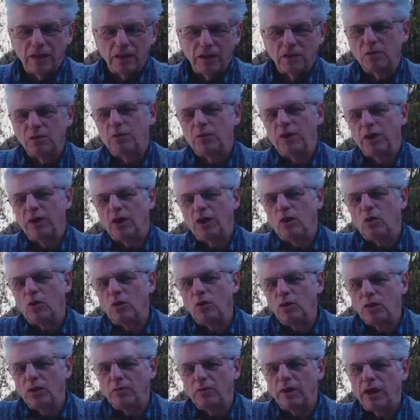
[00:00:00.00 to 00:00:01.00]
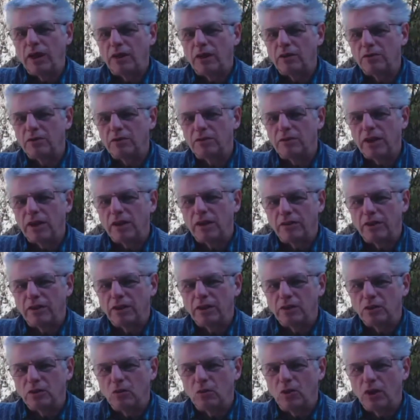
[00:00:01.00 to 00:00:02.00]
somebody old about how
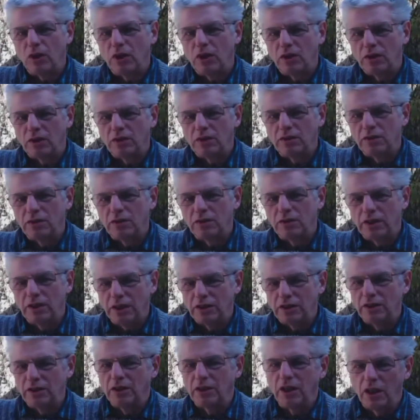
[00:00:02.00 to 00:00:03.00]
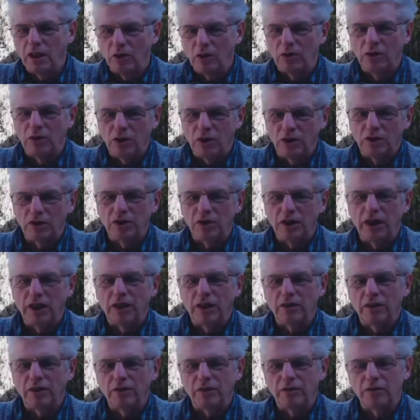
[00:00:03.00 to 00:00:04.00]
things were years ago, and you can see
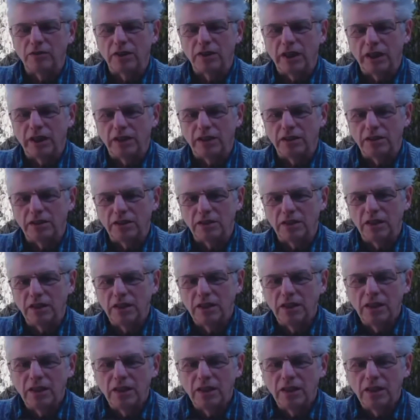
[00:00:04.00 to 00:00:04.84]
how they've changed.